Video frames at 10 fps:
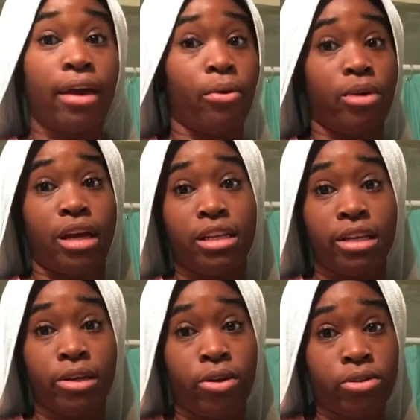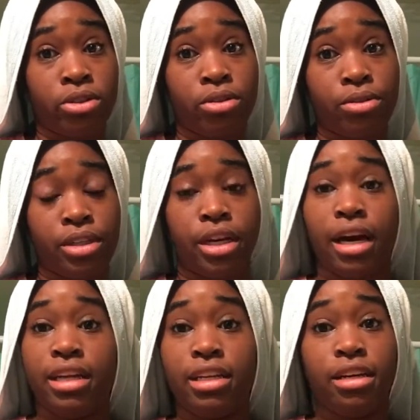When I did go to Korea,
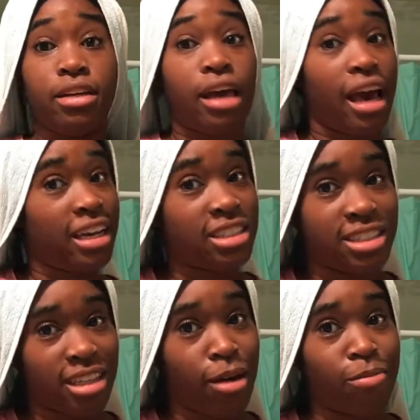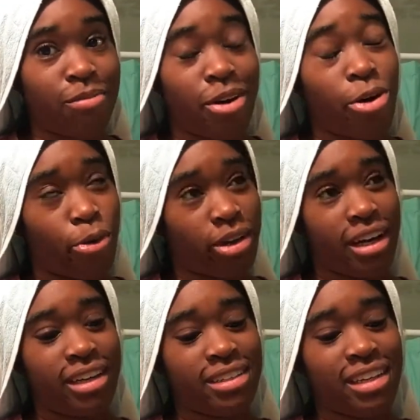I did actually shop a whole
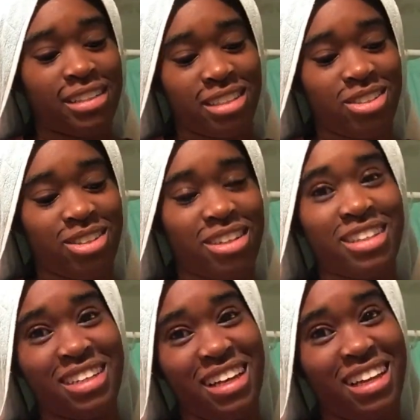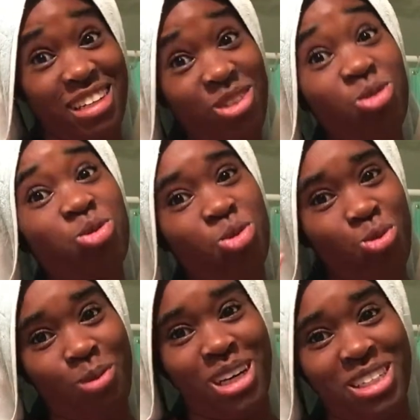lot at the store, a little too
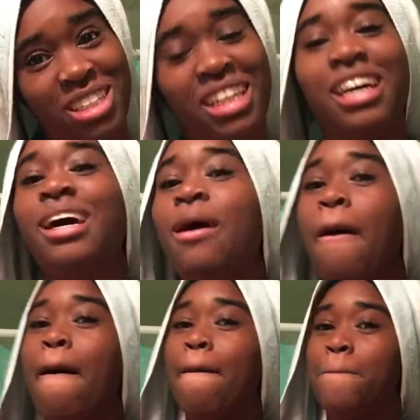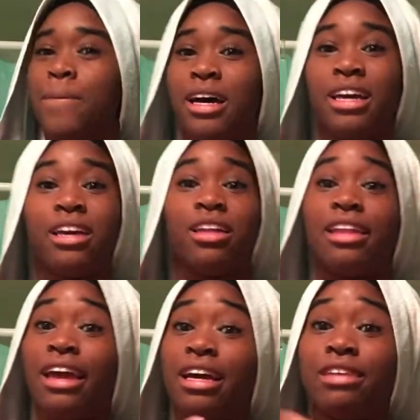much. But
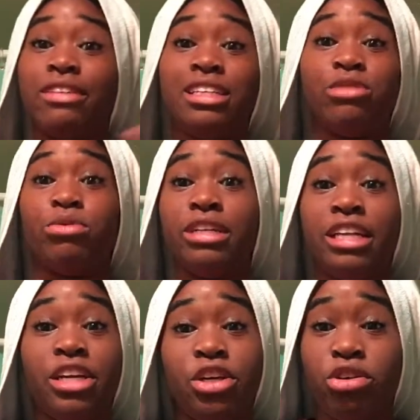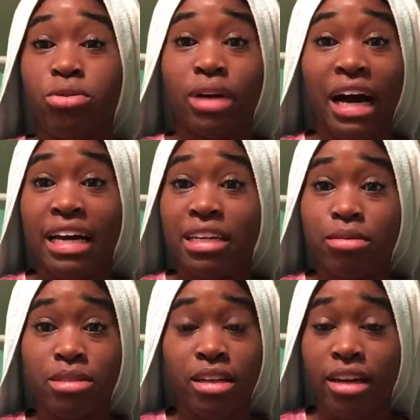they have these really cute
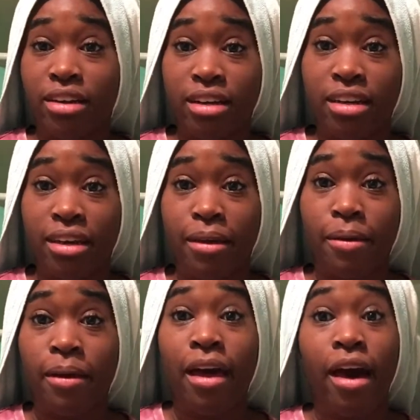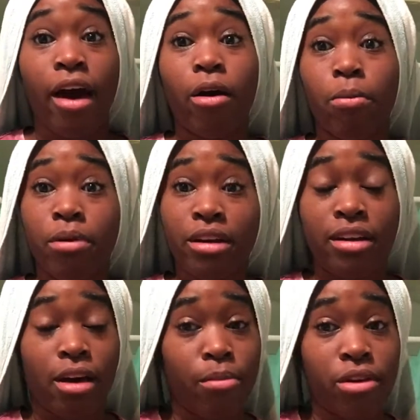items and everything. I'll put it
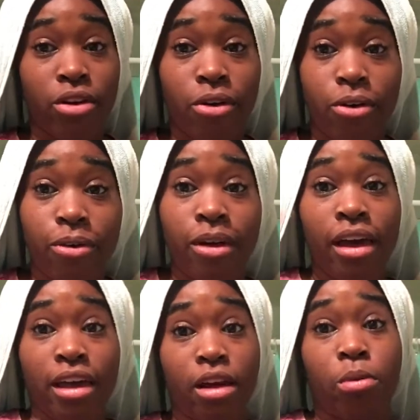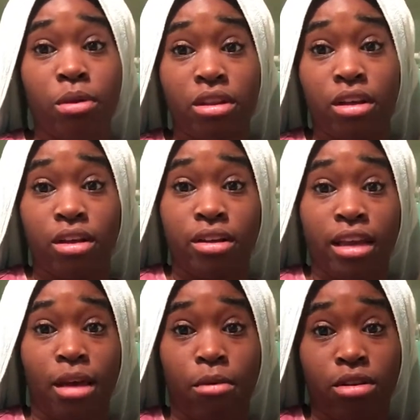down below and I'll put the
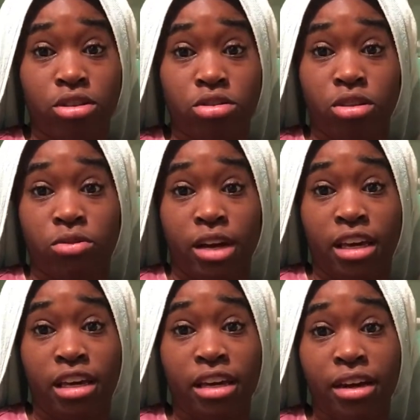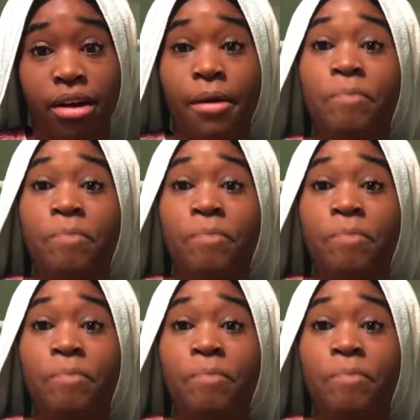name on the screen right here.